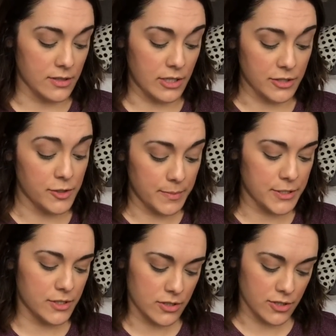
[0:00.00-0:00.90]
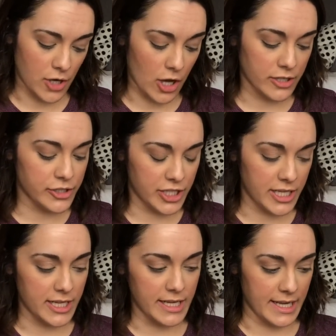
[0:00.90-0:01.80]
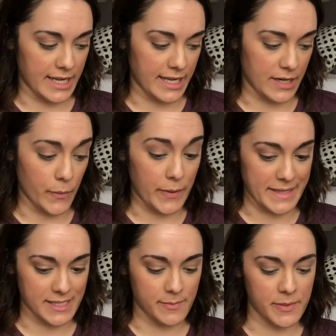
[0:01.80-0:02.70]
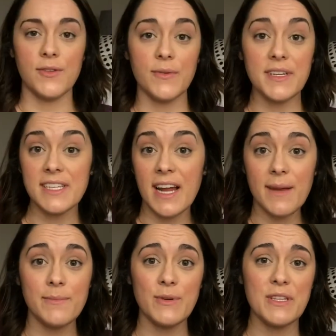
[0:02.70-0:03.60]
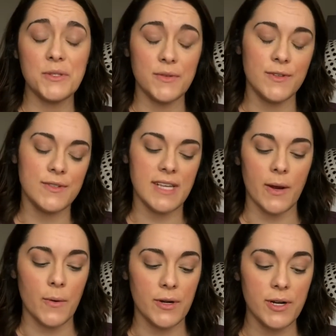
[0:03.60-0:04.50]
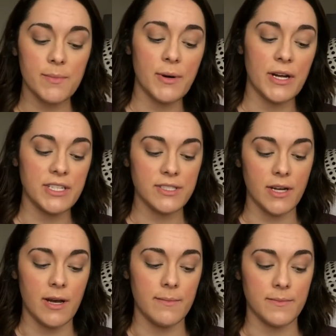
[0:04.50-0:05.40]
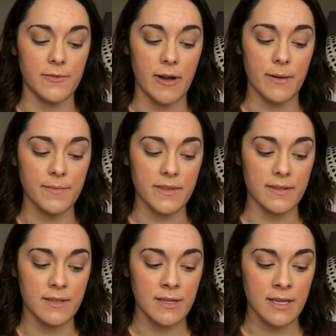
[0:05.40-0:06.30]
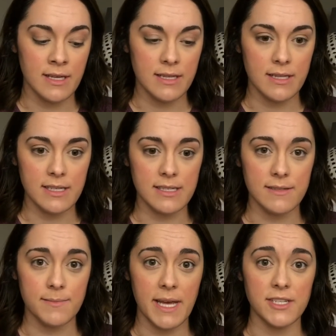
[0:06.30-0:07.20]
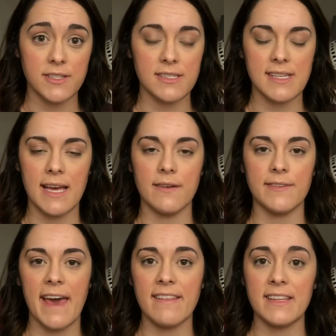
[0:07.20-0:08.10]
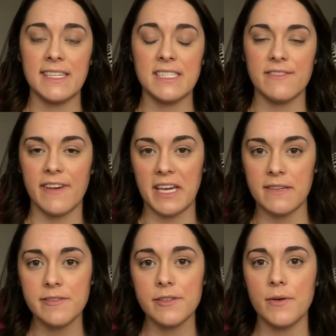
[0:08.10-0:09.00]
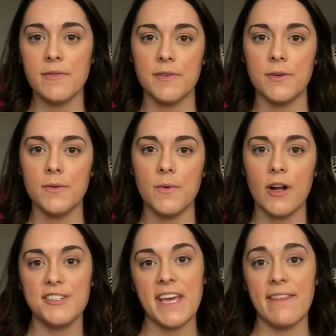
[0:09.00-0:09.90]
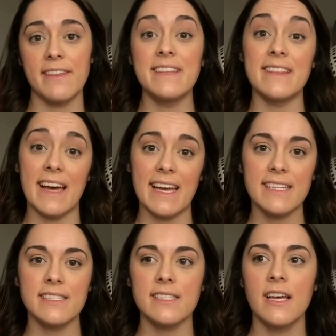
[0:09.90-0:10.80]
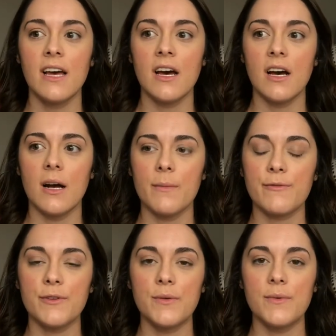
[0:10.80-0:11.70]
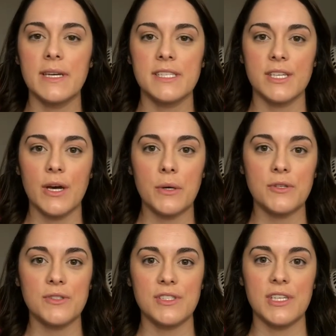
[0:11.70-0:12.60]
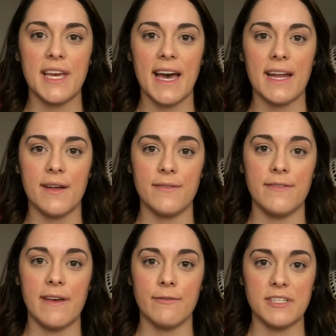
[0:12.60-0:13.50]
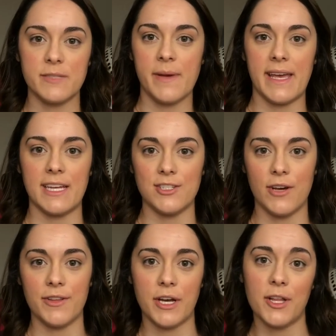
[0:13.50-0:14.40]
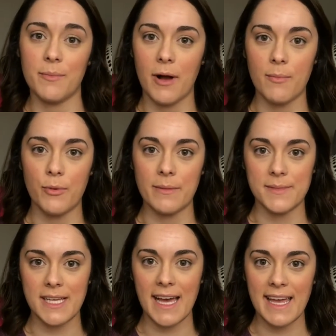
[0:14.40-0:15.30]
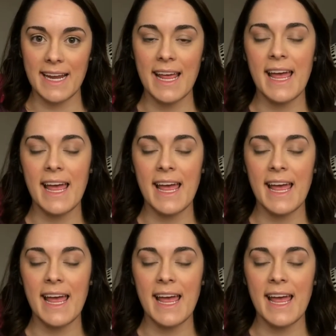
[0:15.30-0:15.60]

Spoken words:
their Supershock cheek in Wisp. The reason I'm doing this review is I ordered a bunch from the page of the site of KATHLEEN'S Faves. So if you watch Kathleen Lights, a few weeks ago she had a favorites page on the Colourpop website,